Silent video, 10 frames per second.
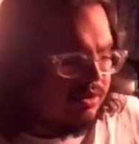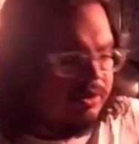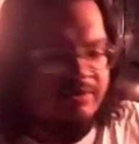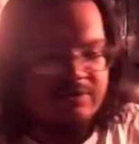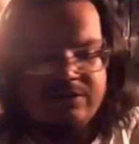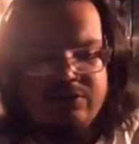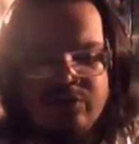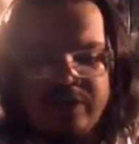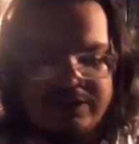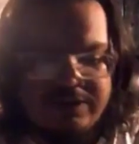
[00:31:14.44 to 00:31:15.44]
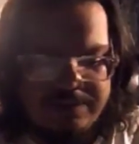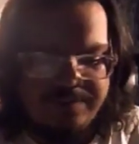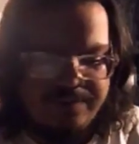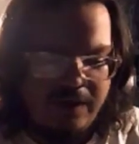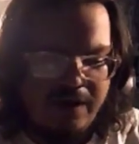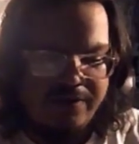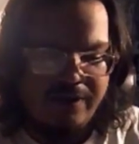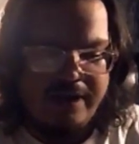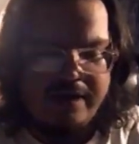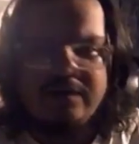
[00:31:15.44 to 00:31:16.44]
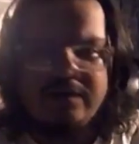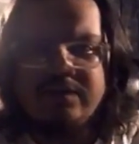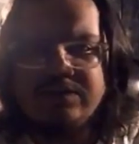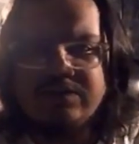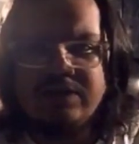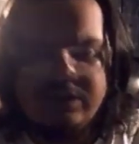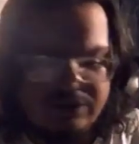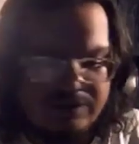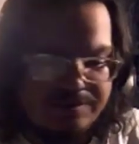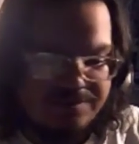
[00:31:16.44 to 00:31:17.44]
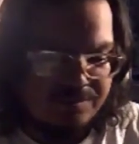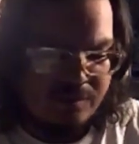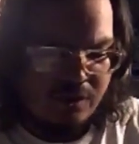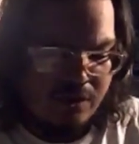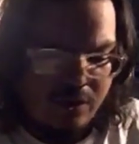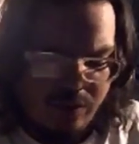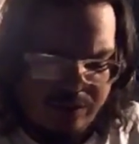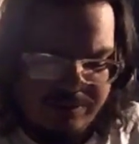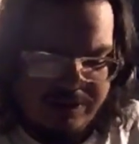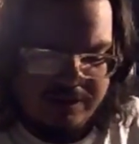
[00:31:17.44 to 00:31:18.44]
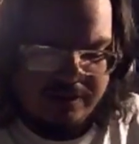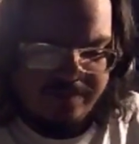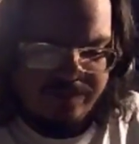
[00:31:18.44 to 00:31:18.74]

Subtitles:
It is interesting. The eighth discussion would be,